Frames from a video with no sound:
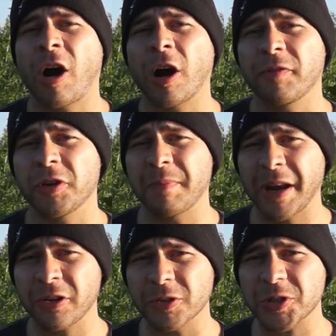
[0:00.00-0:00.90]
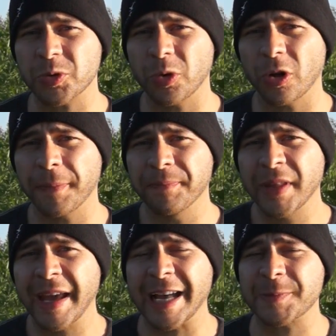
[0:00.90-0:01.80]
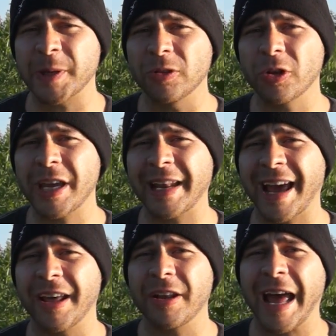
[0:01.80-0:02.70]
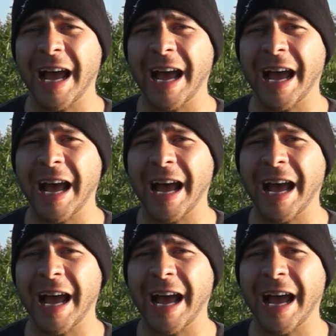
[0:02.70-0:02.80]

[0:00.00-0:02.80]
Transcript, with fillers: Harvard Medical School has been looking at